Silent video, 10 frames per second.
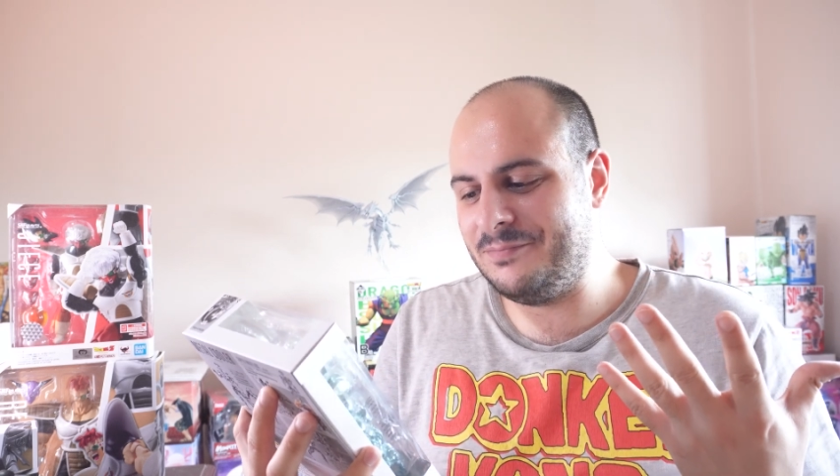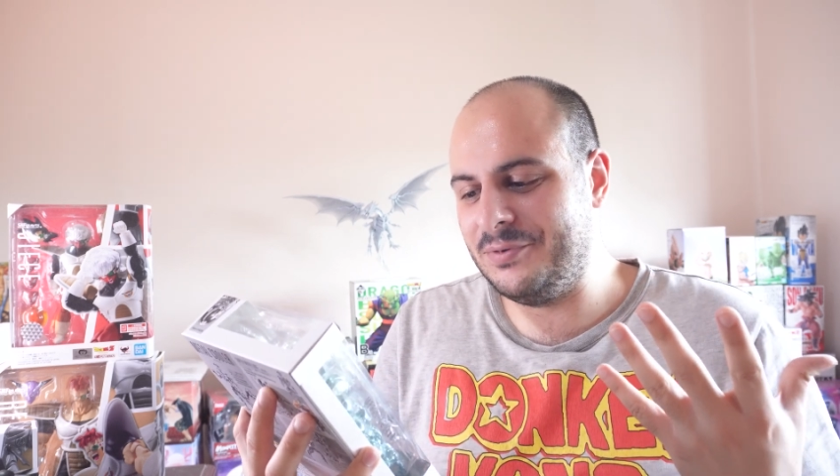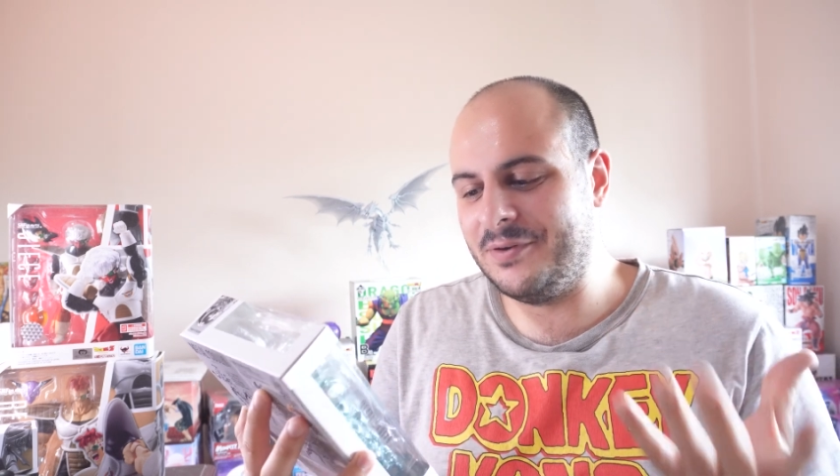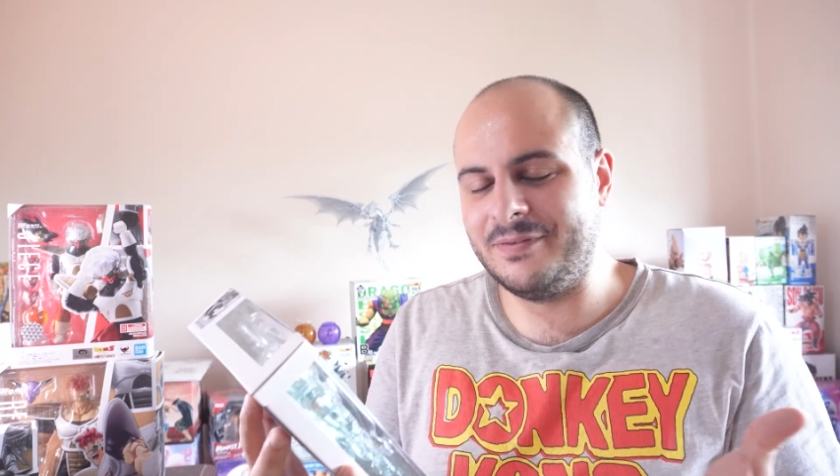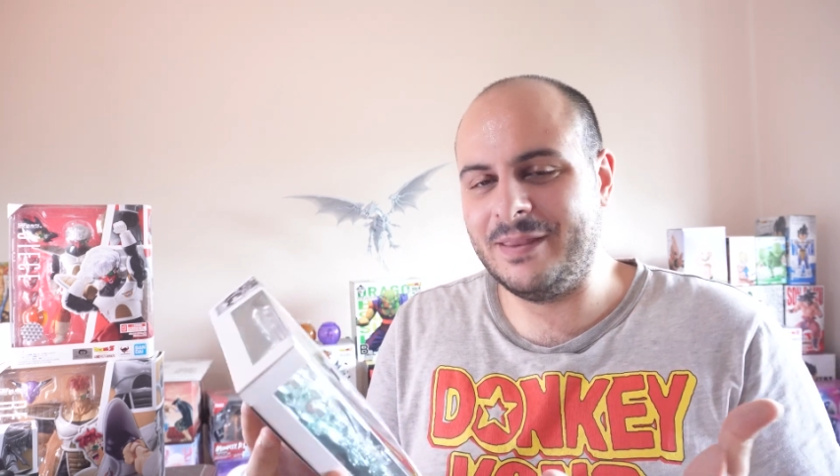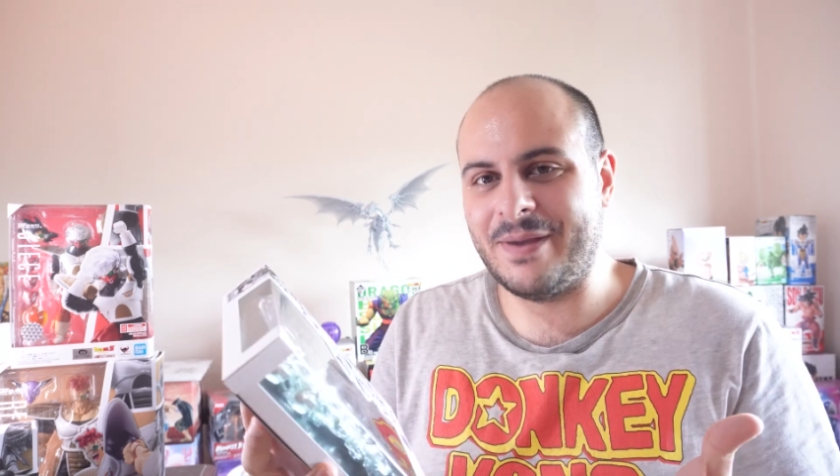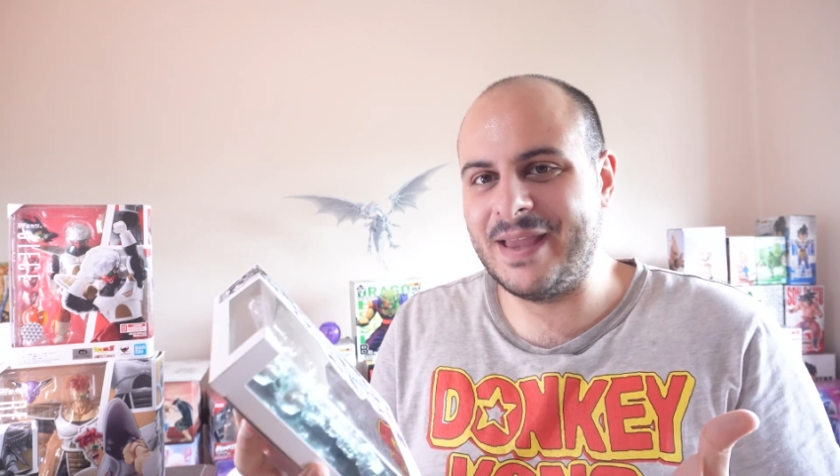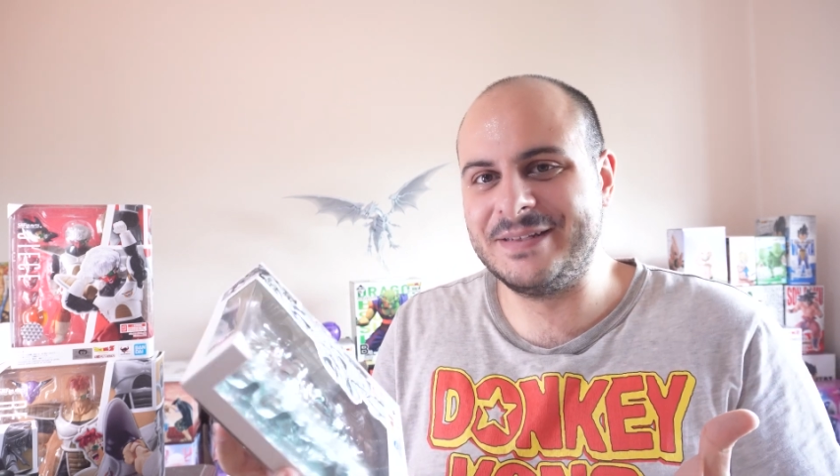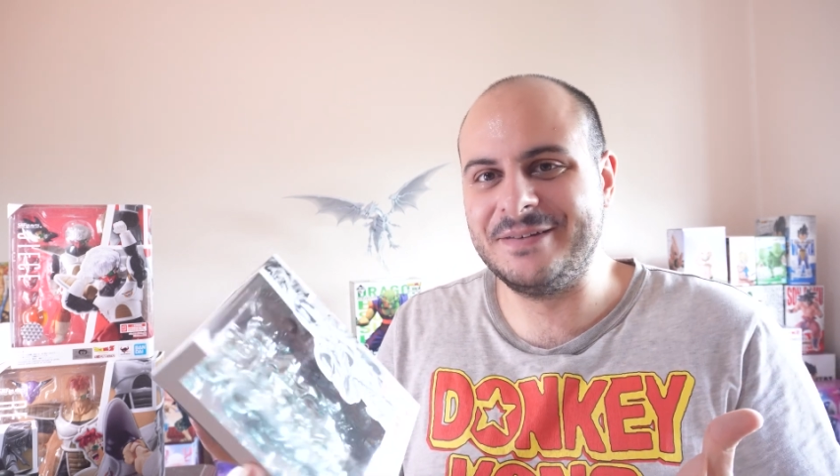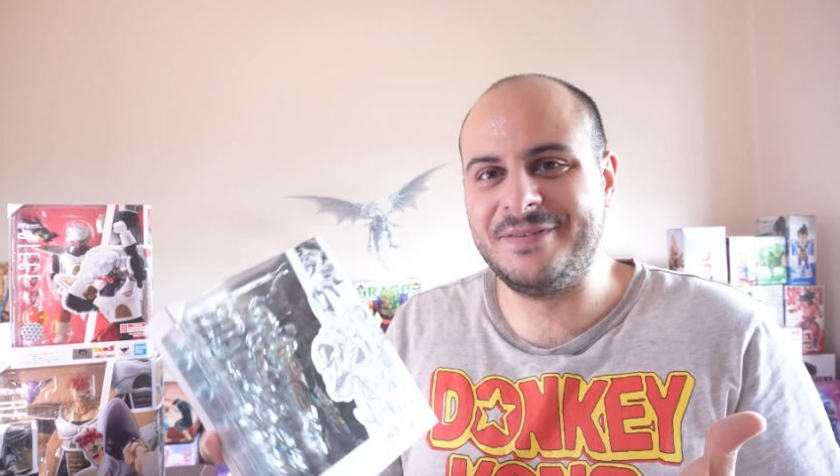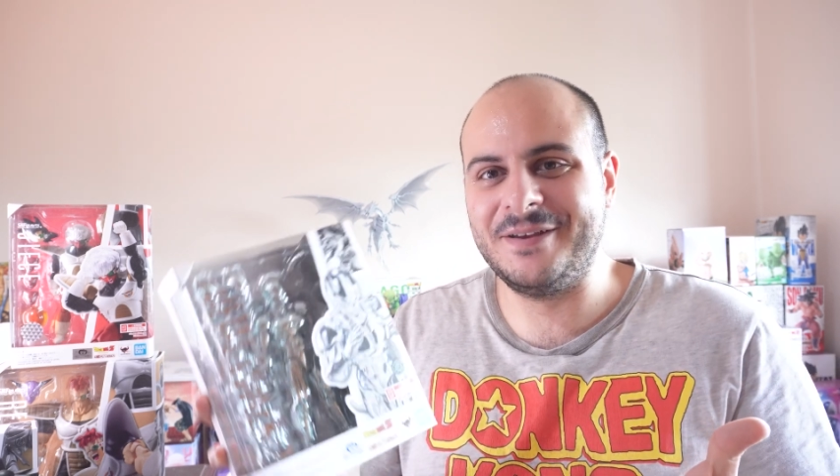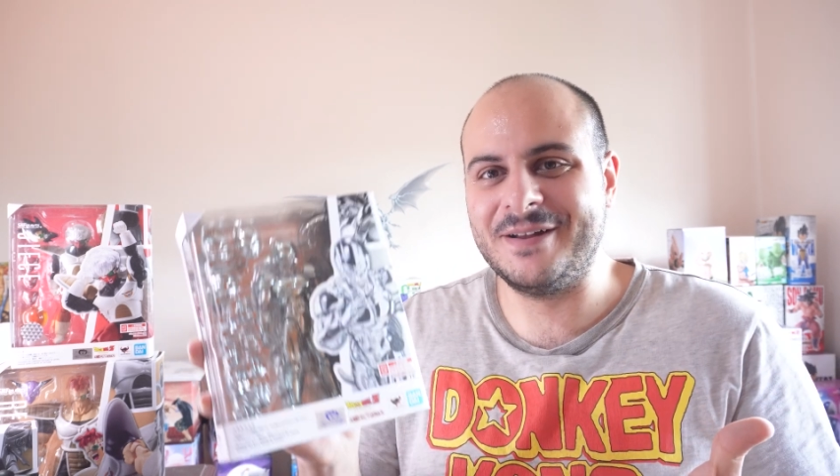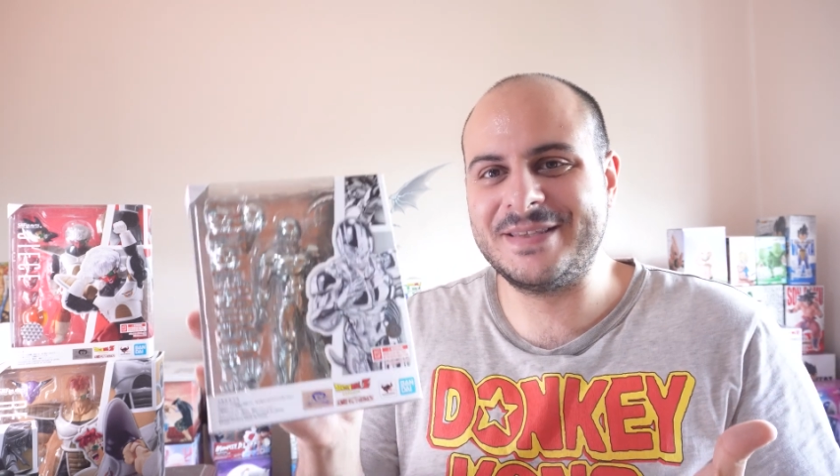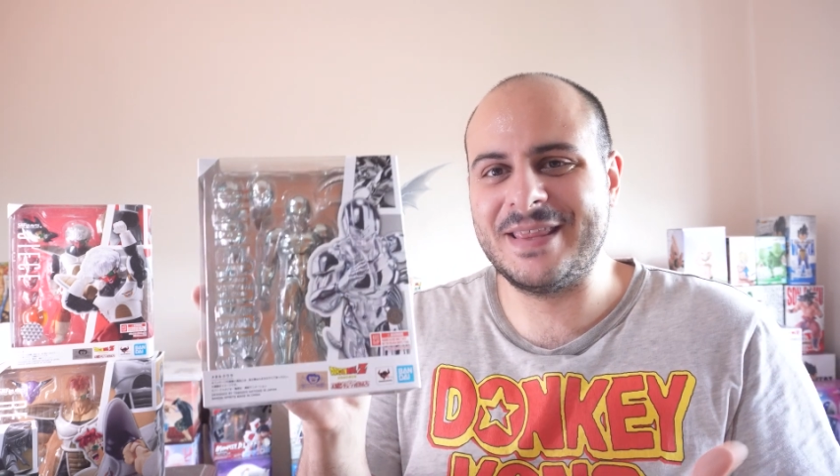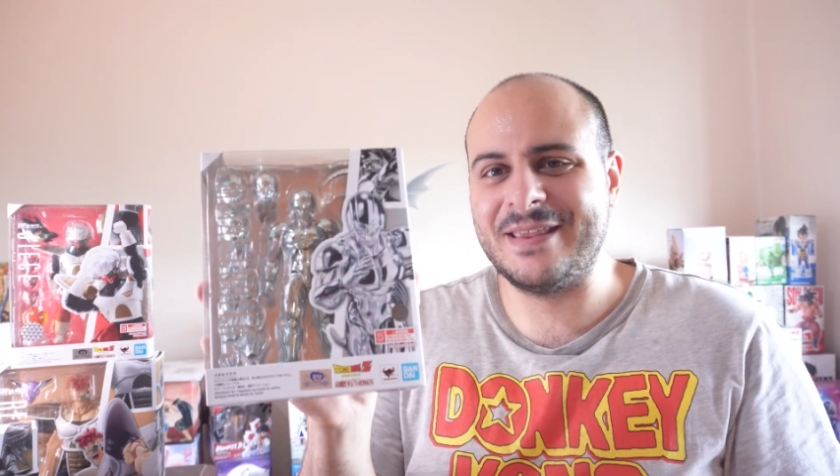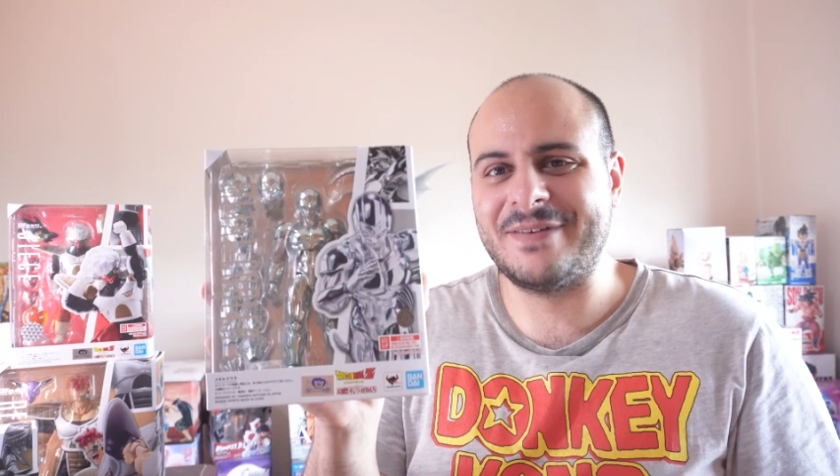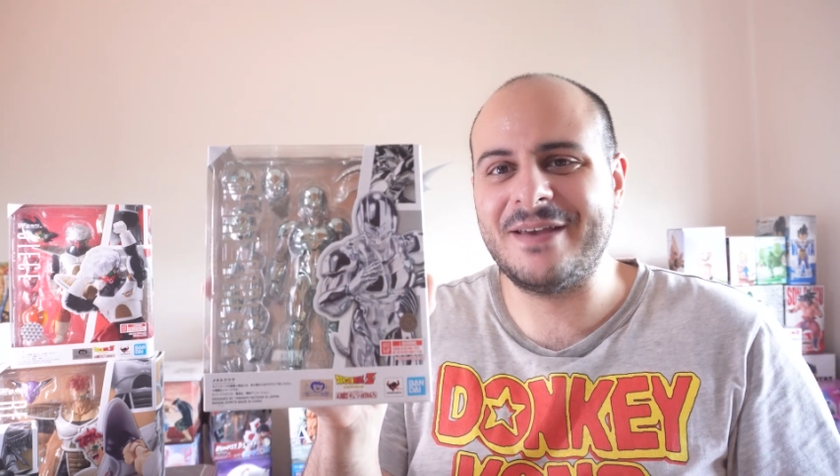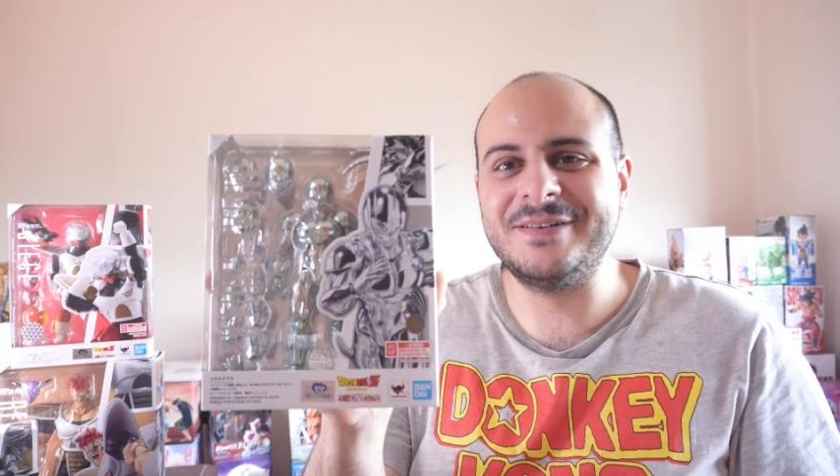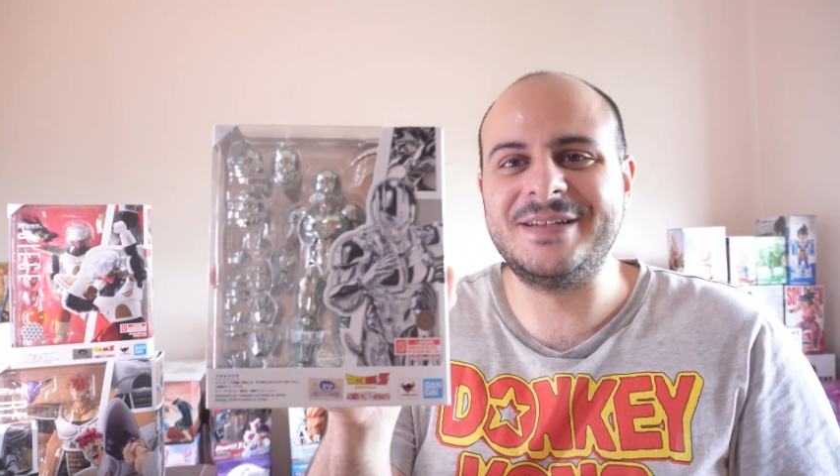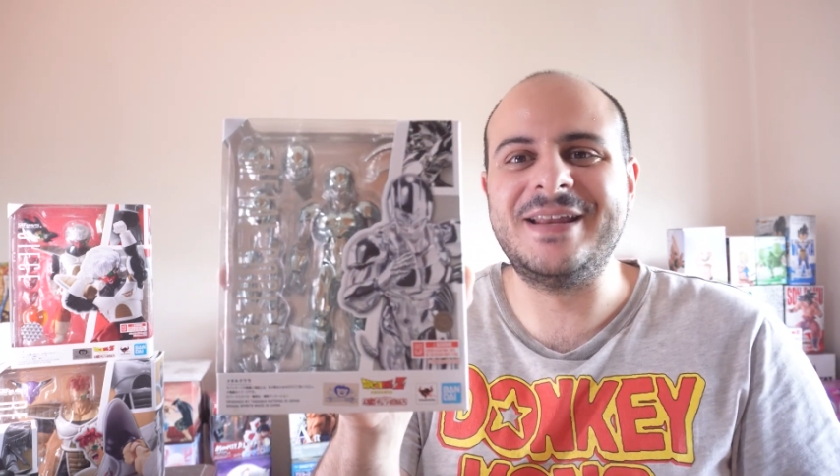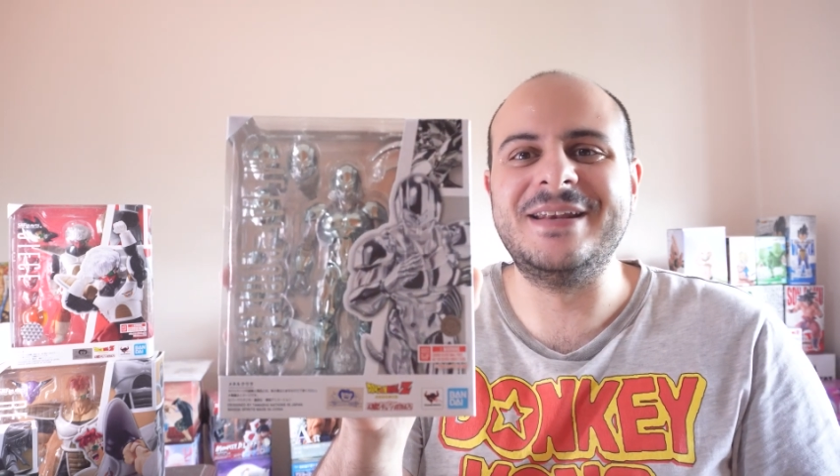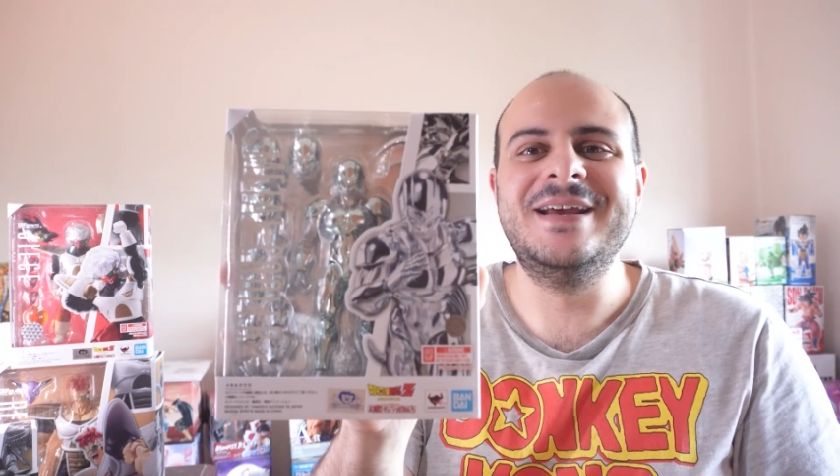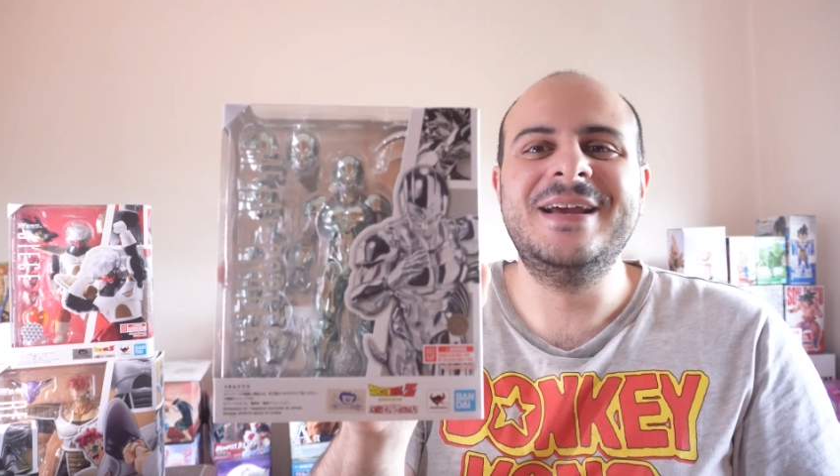beautifully painted figure arts that they've ever done,